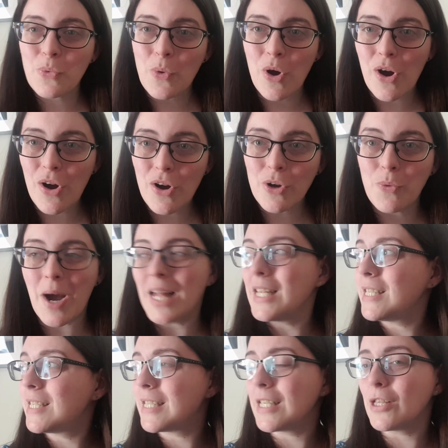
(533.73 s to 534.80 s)
walk while
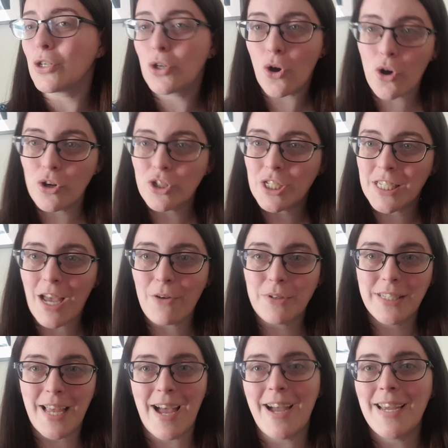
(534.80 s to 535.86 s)
it's still gorgeous
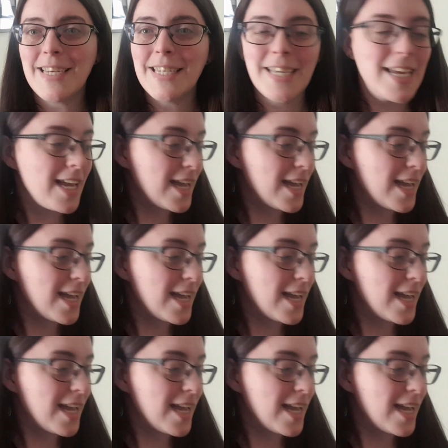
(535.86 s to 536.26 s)
outside,